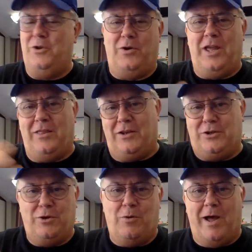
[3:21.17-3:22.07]
You're getting the
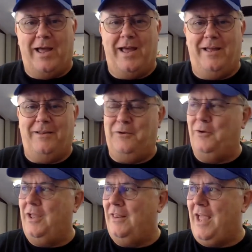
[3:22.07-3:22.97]

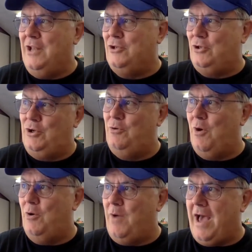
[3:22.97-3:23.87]

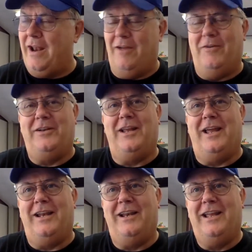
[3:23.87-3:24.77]
H2O out of it,
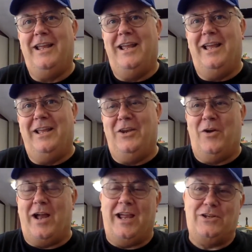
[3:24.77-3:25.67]
and
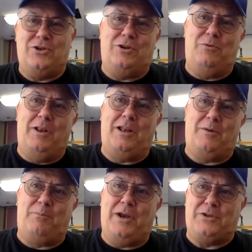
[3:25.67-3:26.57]
I guess you could really
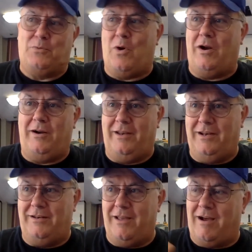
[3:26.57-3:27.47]
compress water and
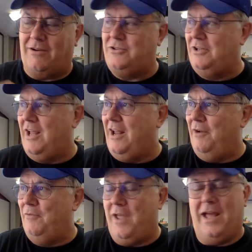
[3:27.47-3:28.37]
get the oxygen out
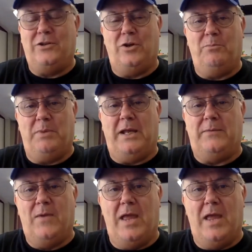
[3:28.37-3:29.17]
of it if you had to. But